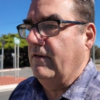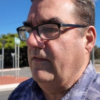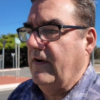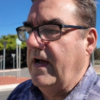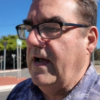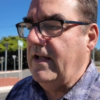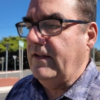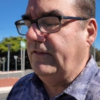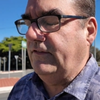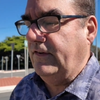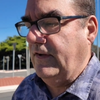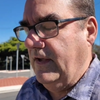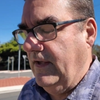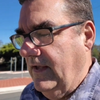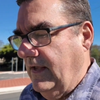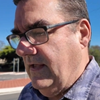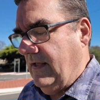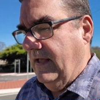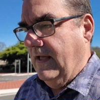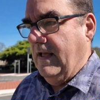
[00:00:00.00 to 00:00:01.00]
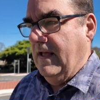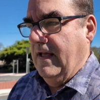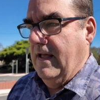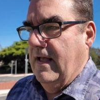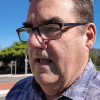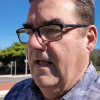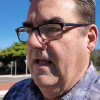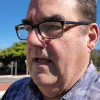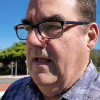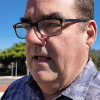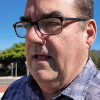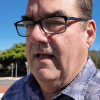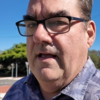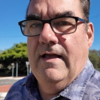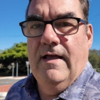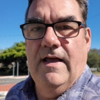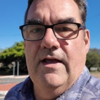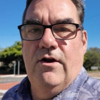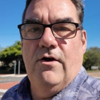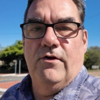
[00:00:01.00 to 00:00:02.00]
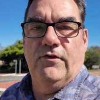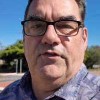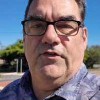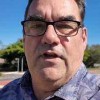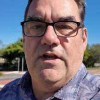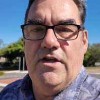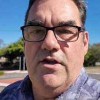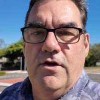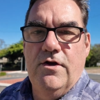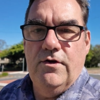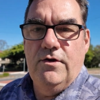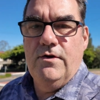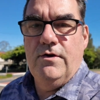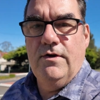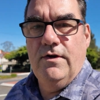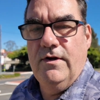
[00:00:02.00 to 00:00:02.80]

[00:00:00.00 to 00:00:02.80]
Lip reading: Varts. And I'll see you